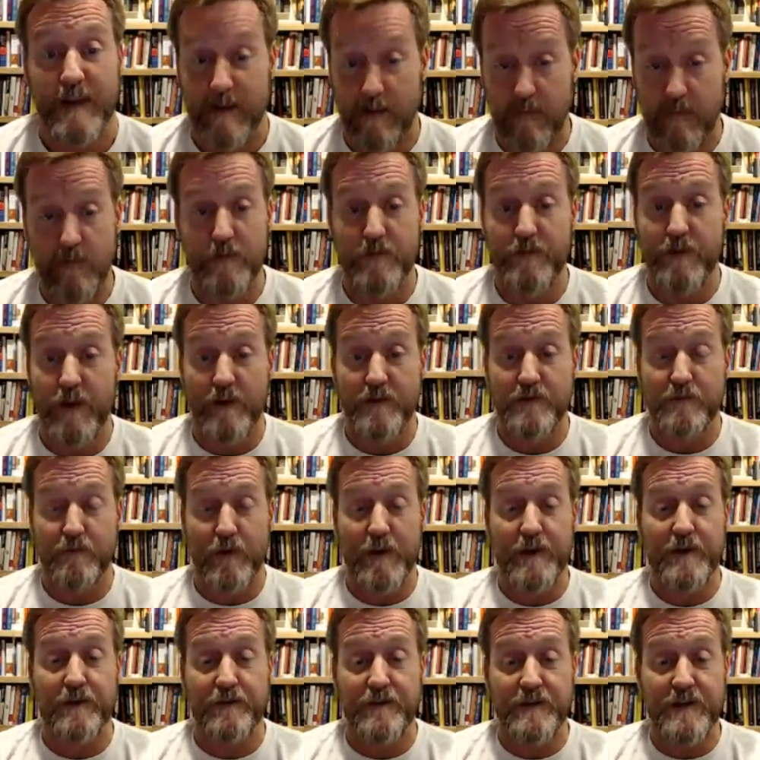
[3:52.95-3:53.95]
Include those
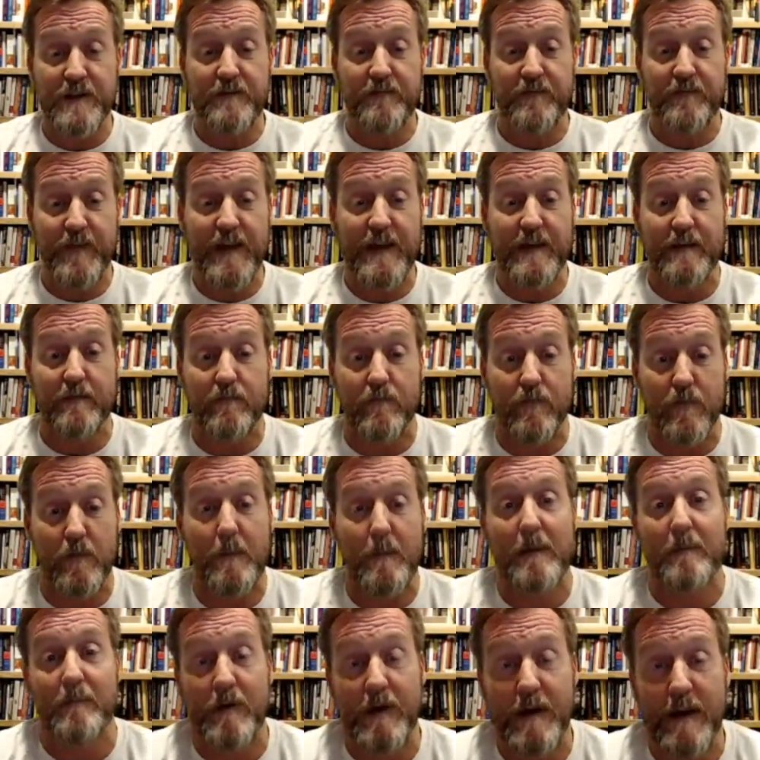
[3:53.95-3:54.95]
where you see fit.
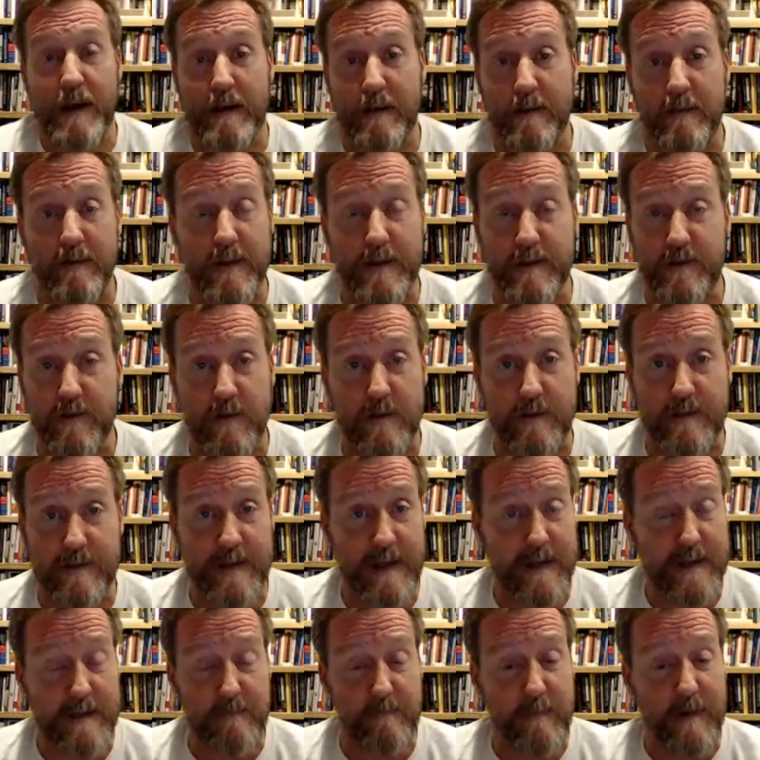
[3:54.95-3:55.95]
Remember, I only took
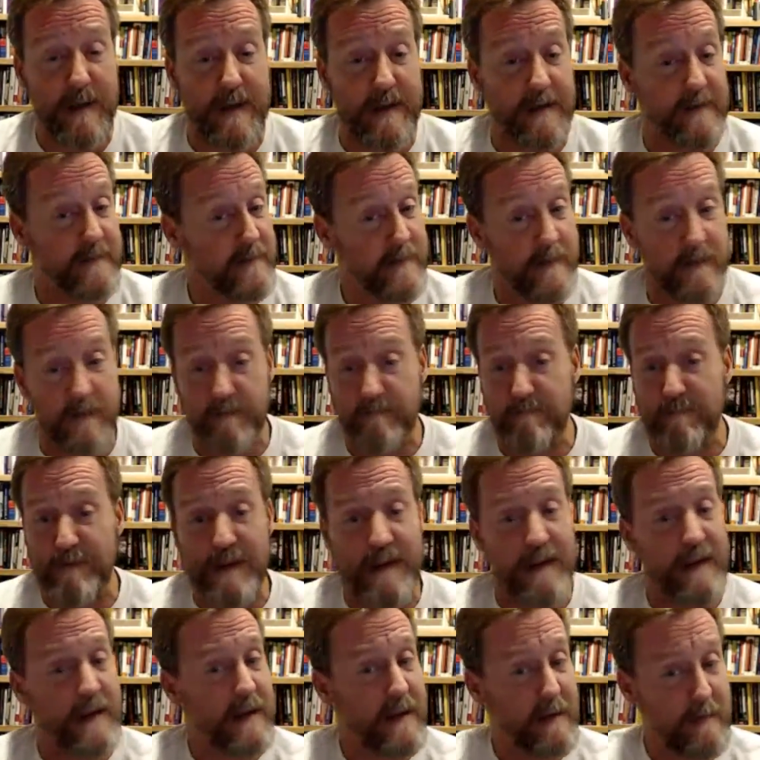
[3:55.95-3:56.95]
6 minutes. There's
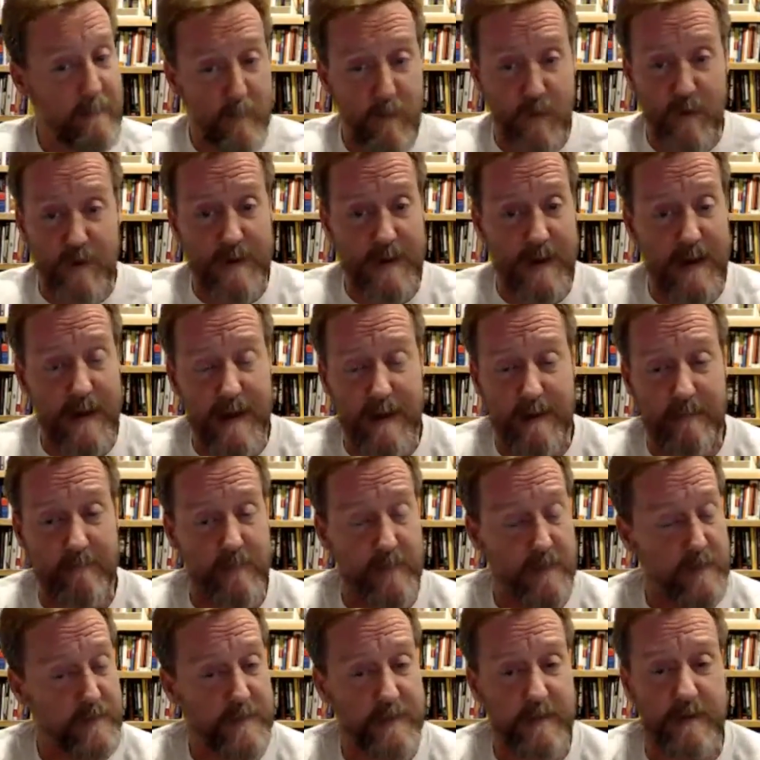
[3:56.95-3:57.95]
plenty more time.
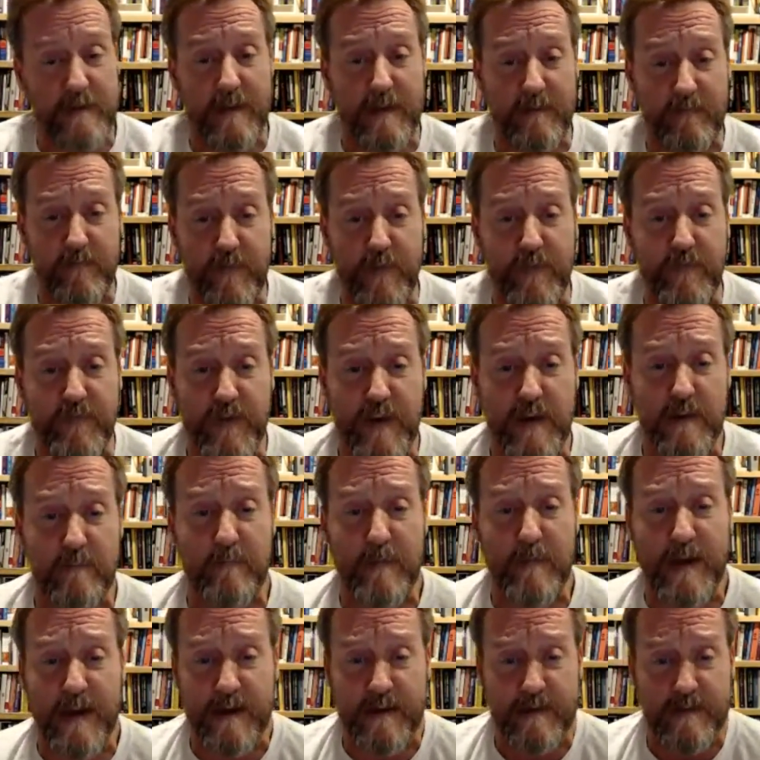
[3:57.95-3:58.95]
You still have 15
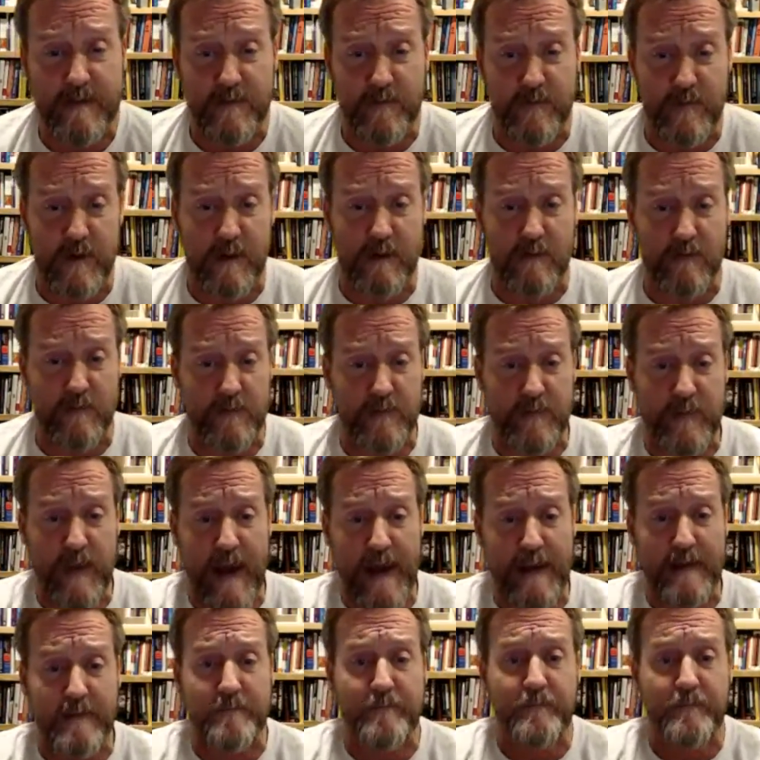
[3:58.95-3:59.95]
minutes to include that.